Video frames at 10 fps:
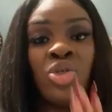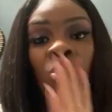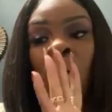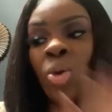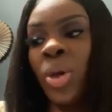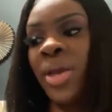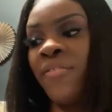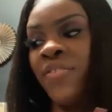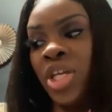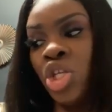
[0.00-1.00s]
to do a quick
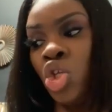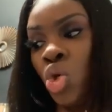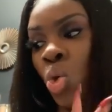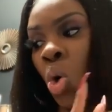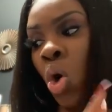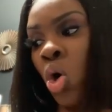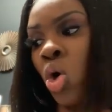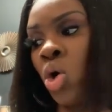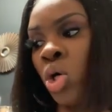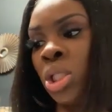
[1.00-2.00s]
video
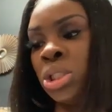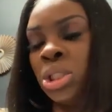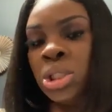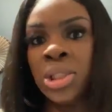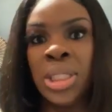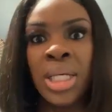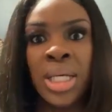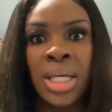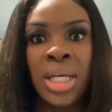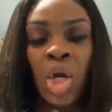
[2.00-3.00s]
on
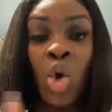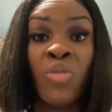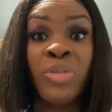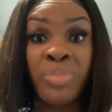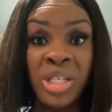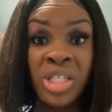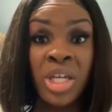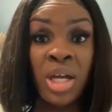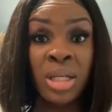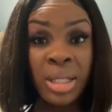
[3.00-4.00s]
COVID
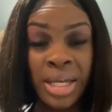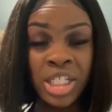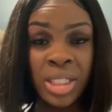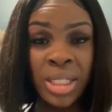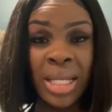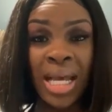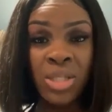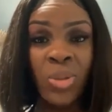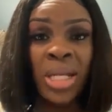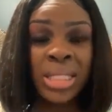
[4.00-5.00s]
PCR collection
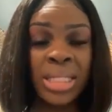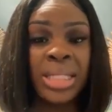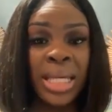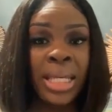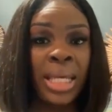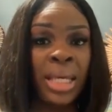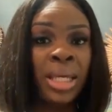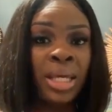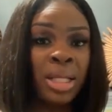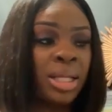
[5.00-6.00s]
as well as the
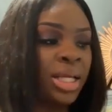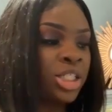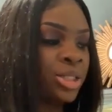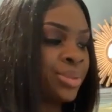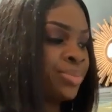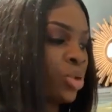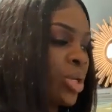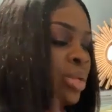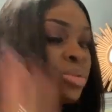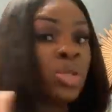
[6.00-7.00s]
DNA collection.
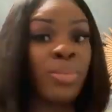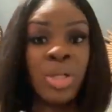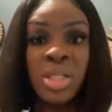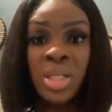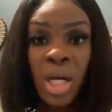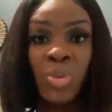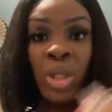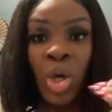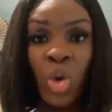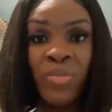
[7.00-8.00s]
Okay, so I'm going to start
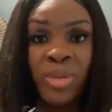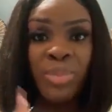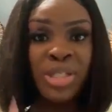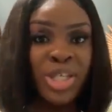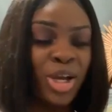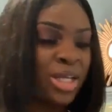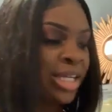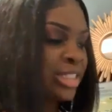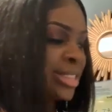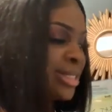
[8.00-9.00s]
with the COVID PCR
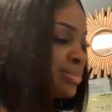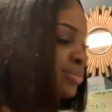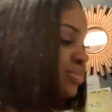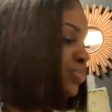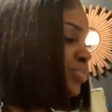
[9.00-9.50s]
collection.